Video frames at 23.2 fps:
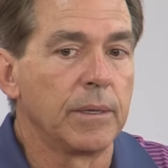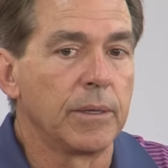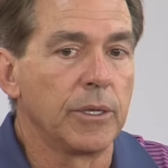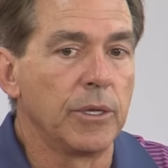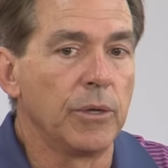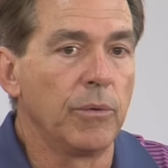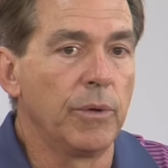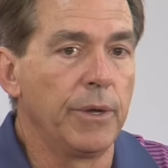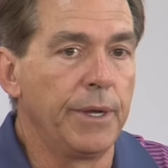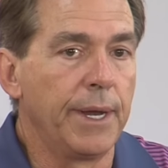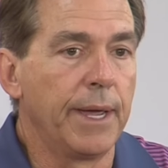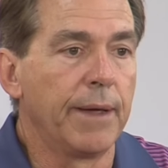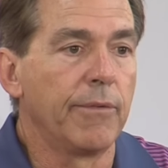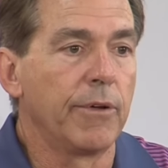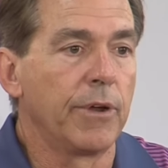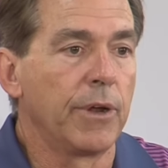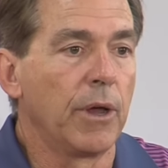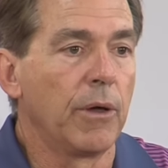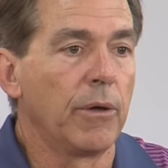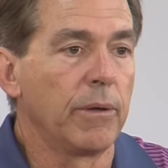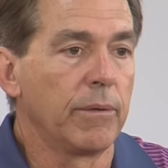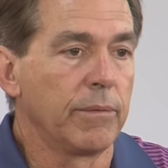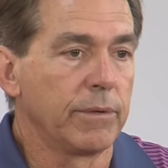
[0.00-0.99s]
you would never
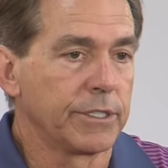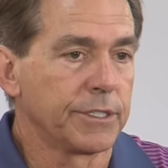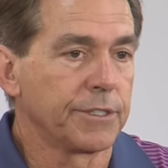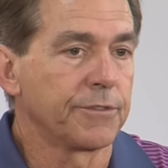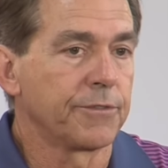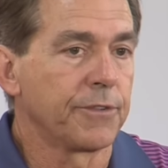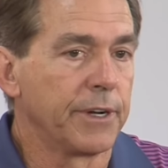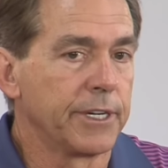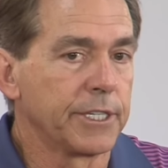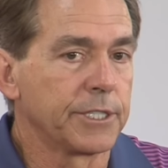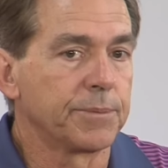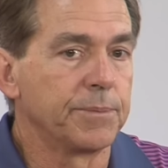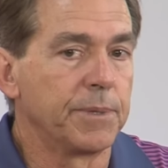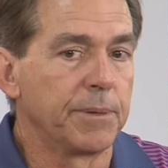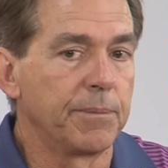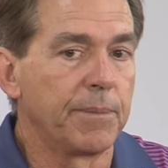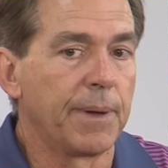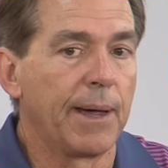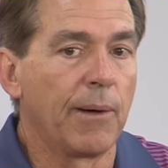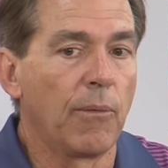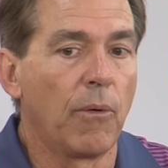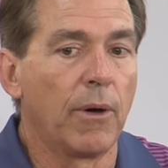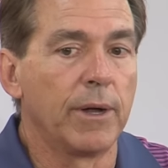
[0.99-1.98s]
know he was a freshman
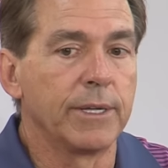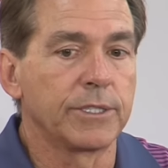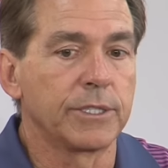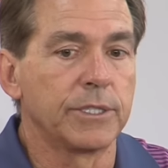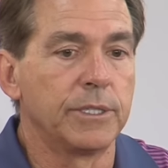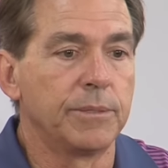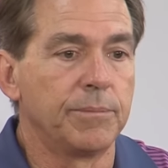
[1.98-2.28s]
by watching